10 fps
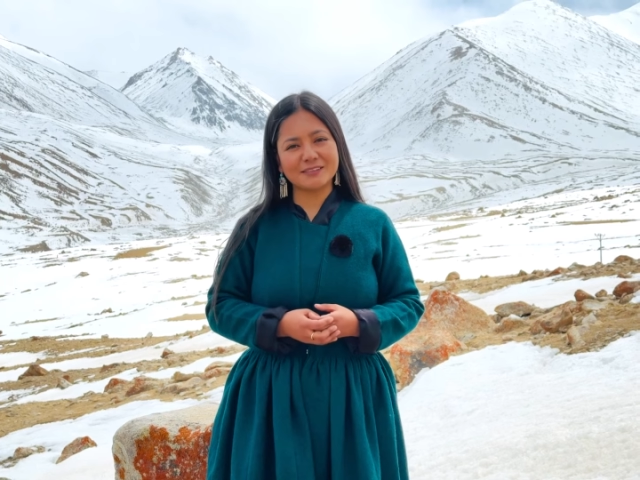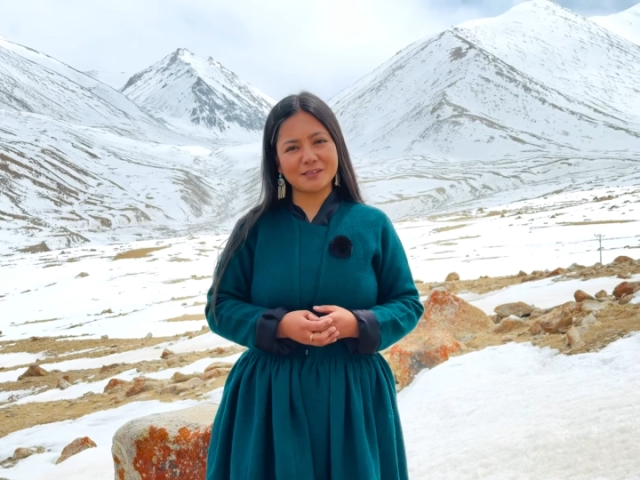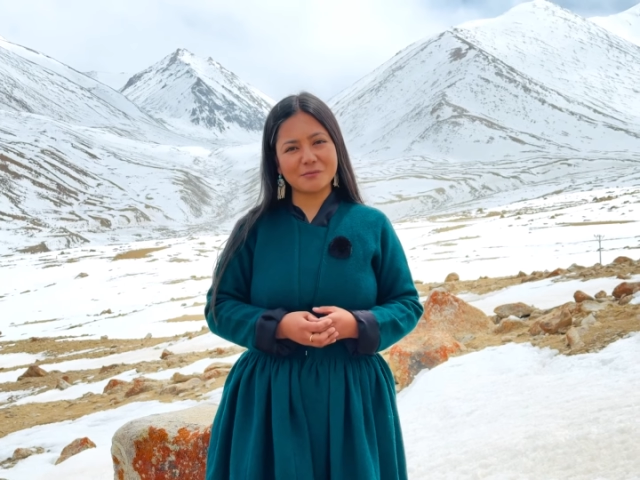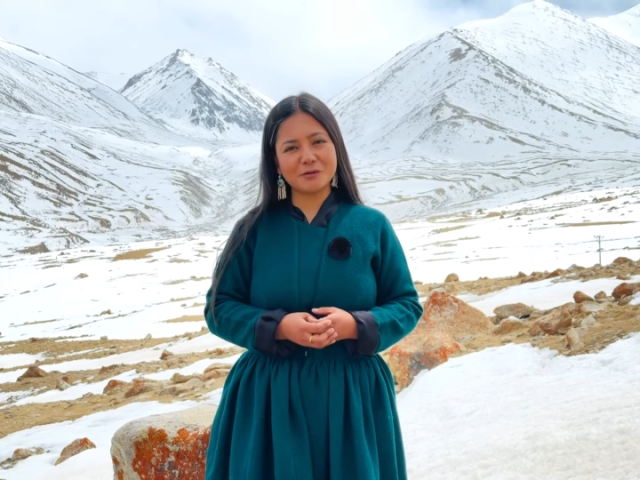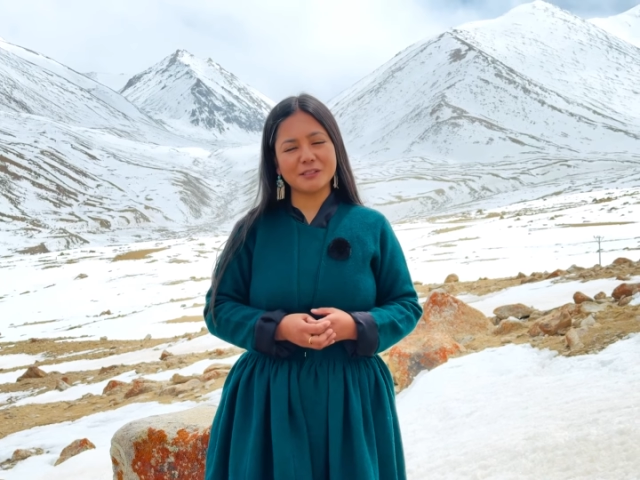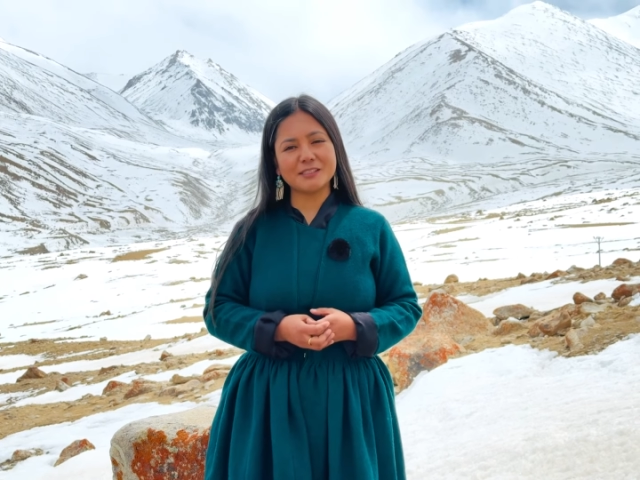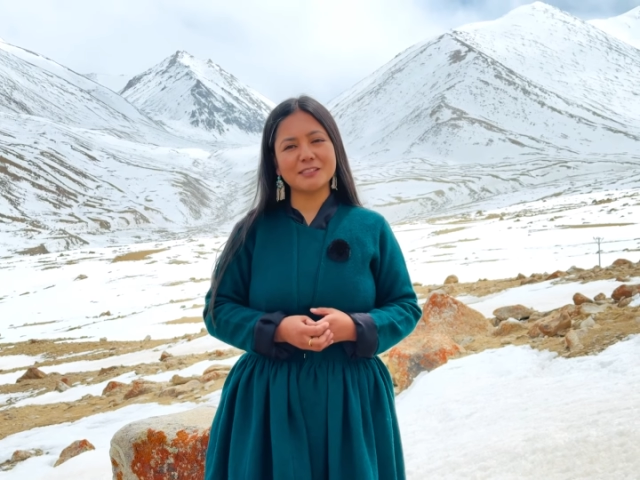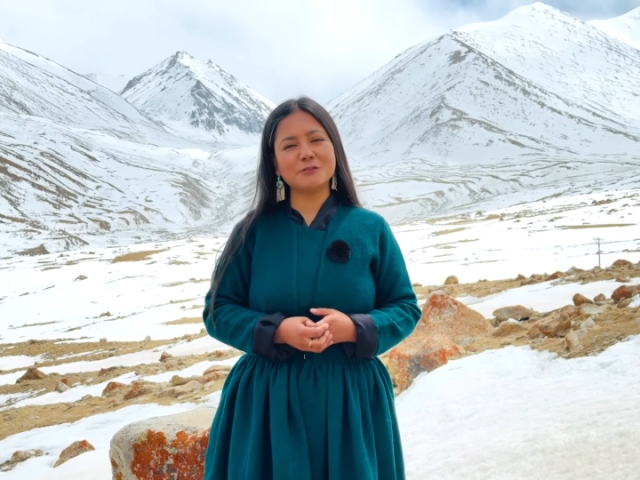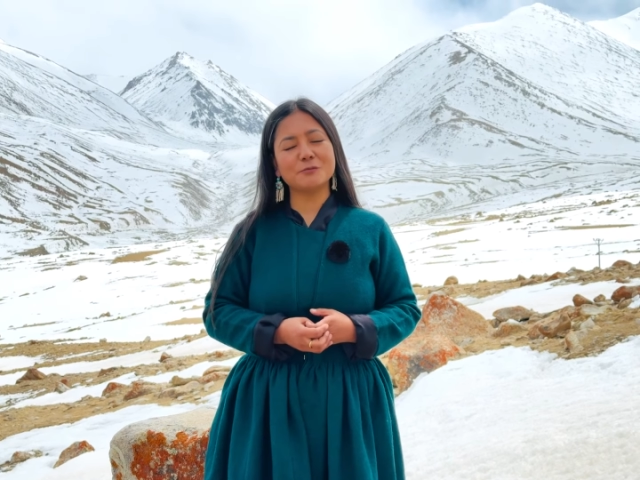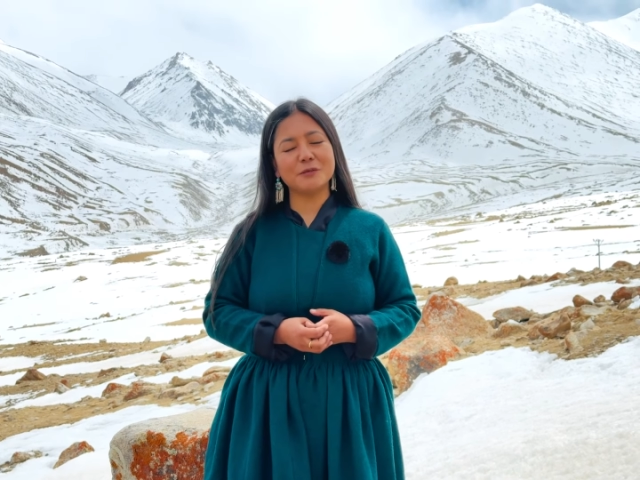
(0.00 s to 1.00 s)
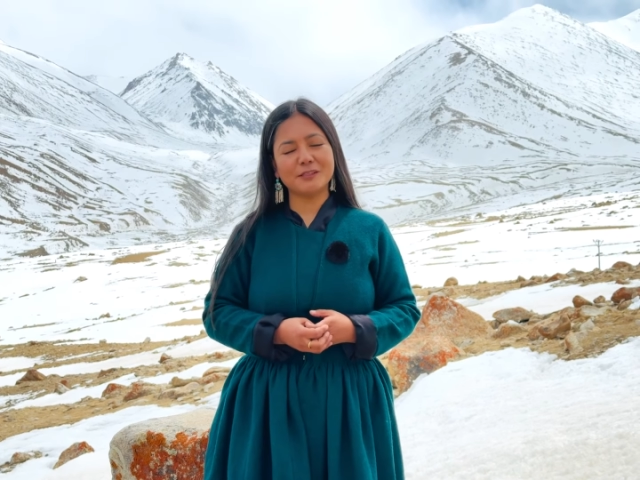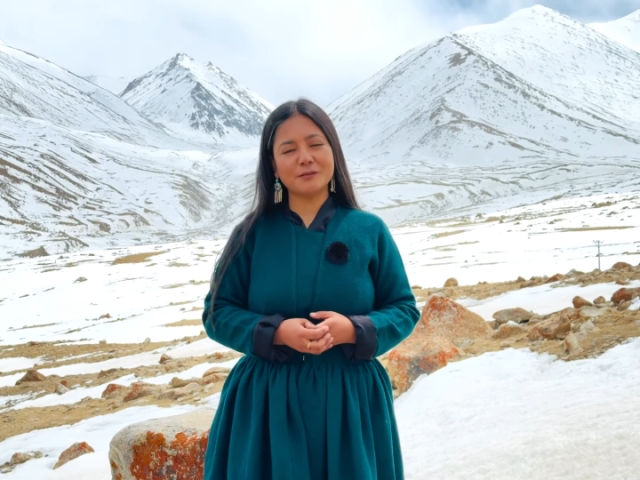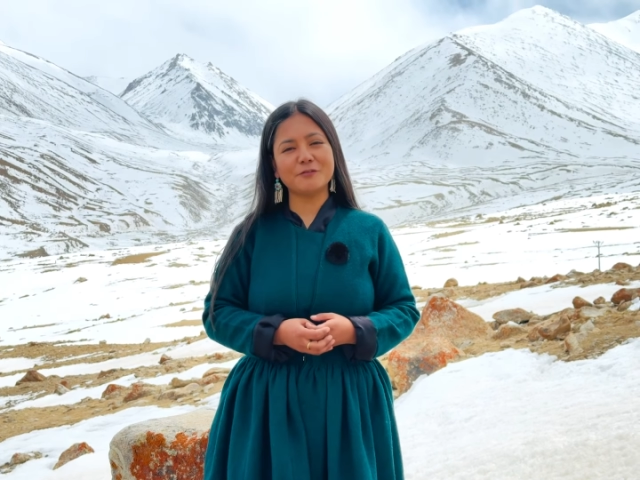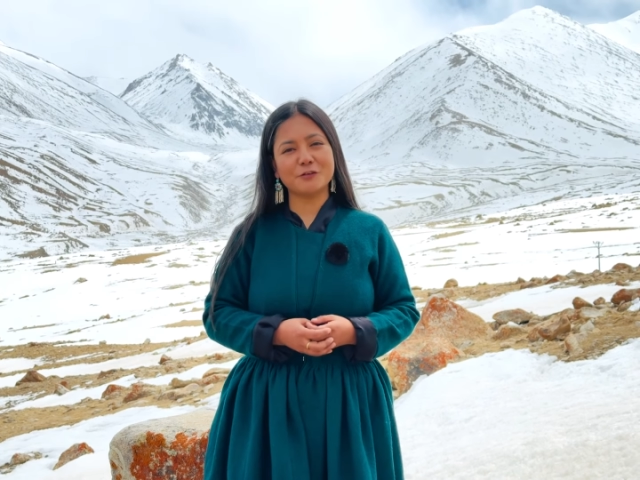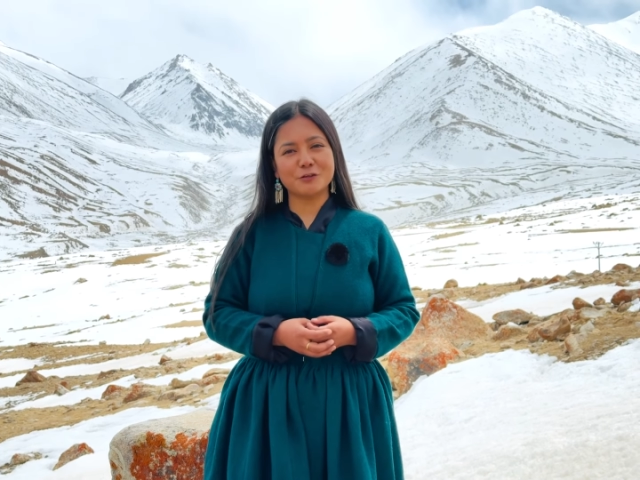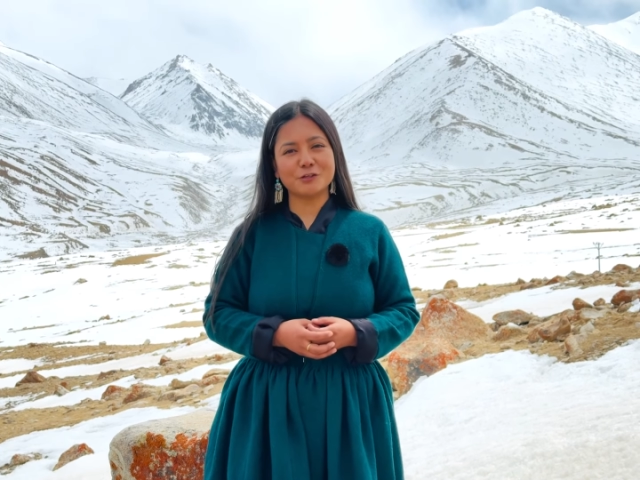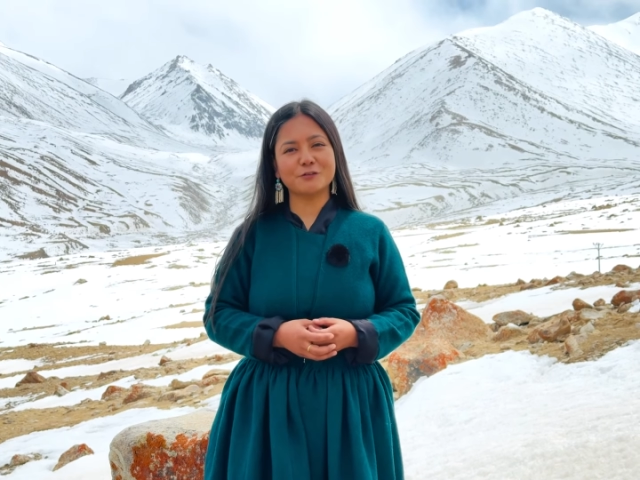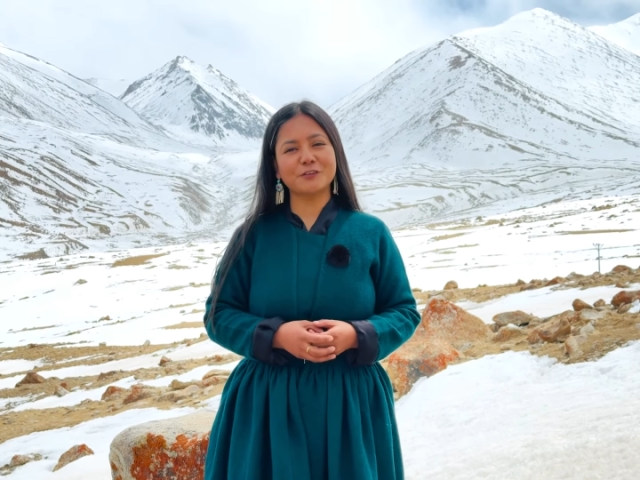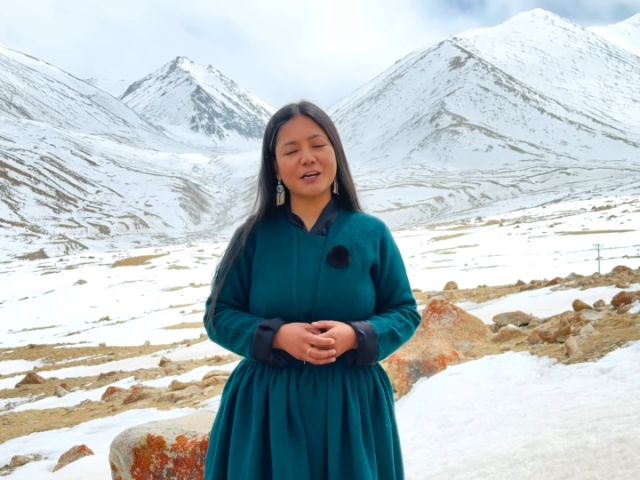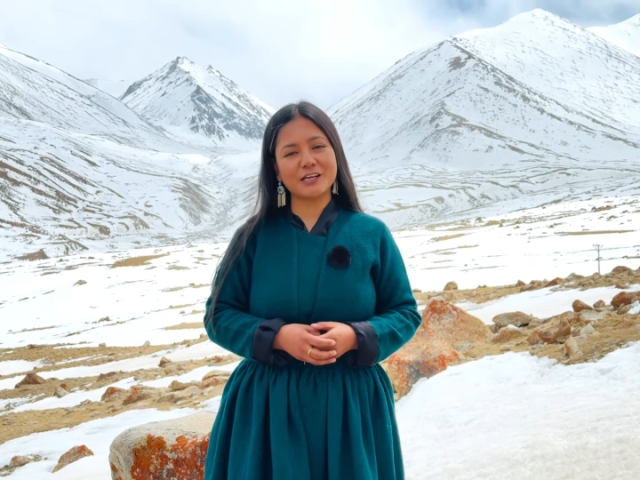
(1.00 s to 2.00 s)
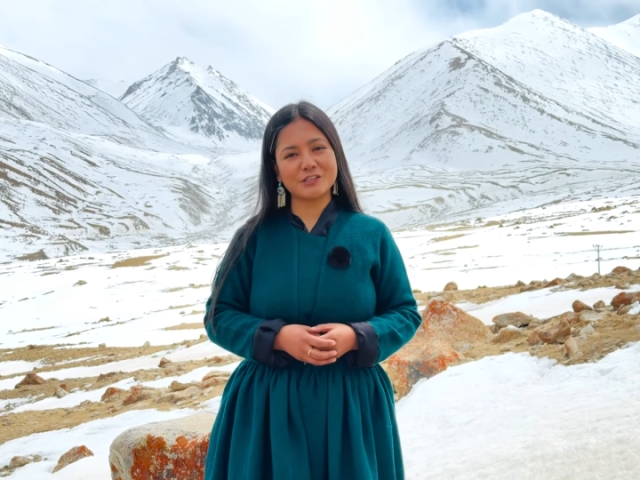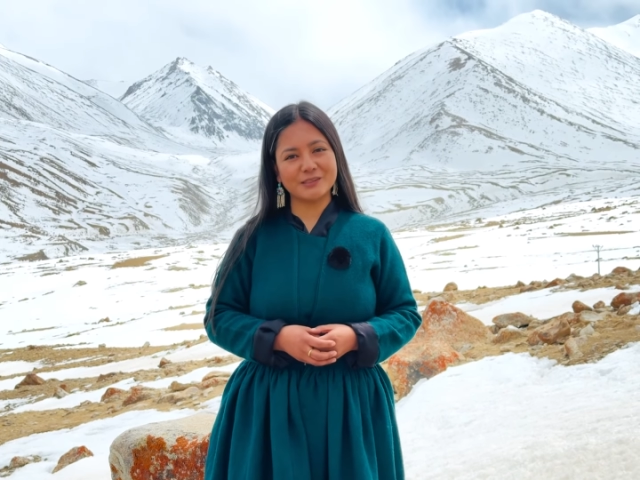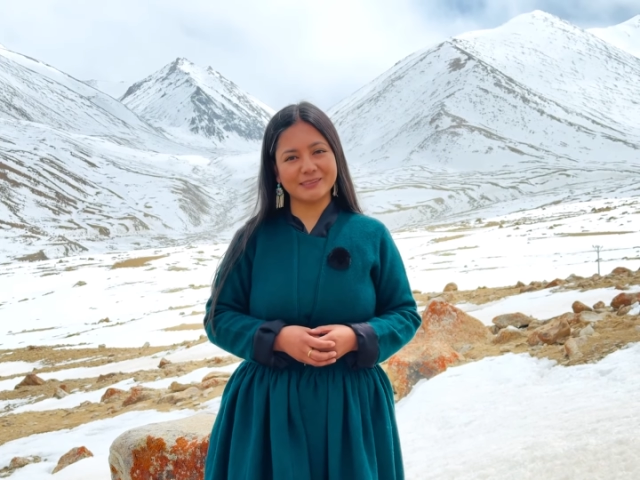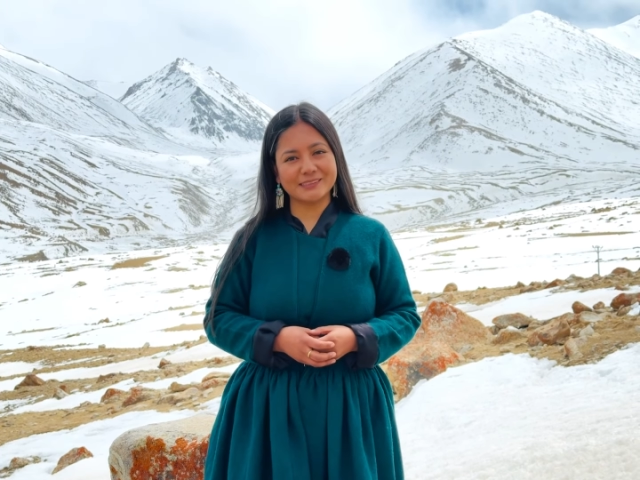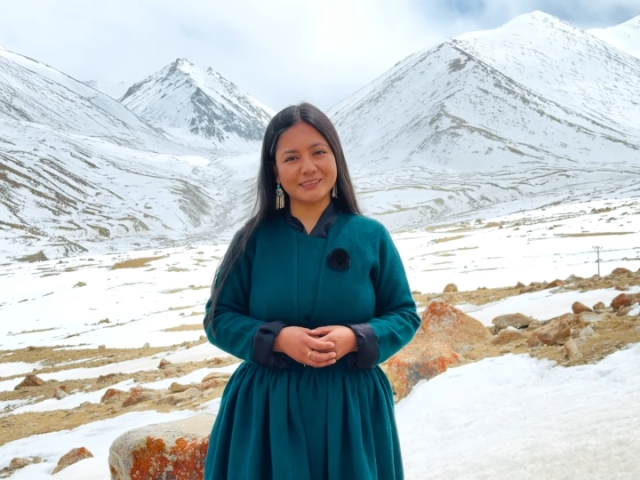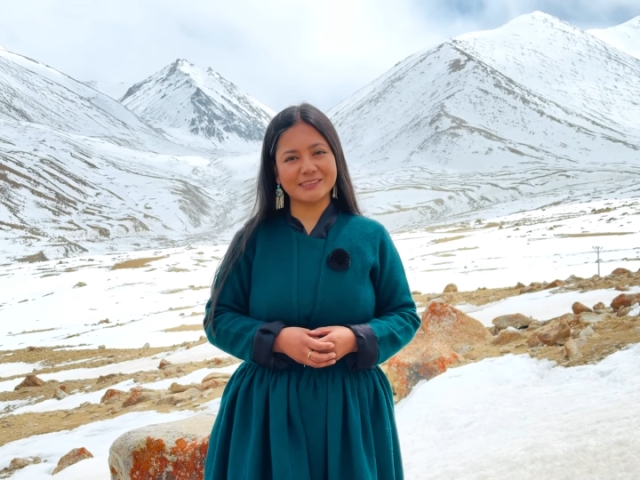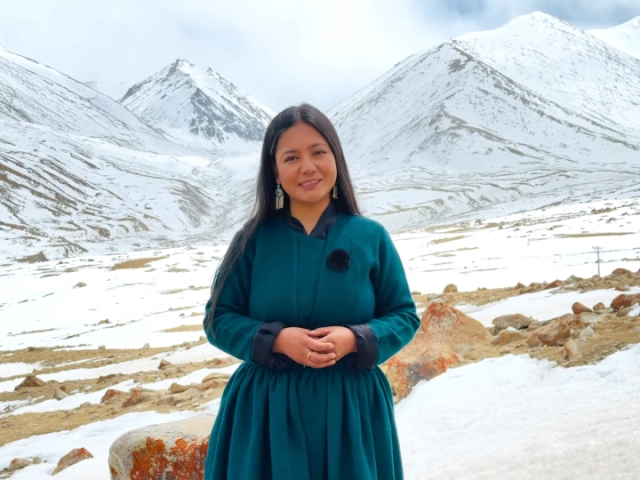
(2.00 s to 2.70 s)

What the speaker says: a community to build the future for our children.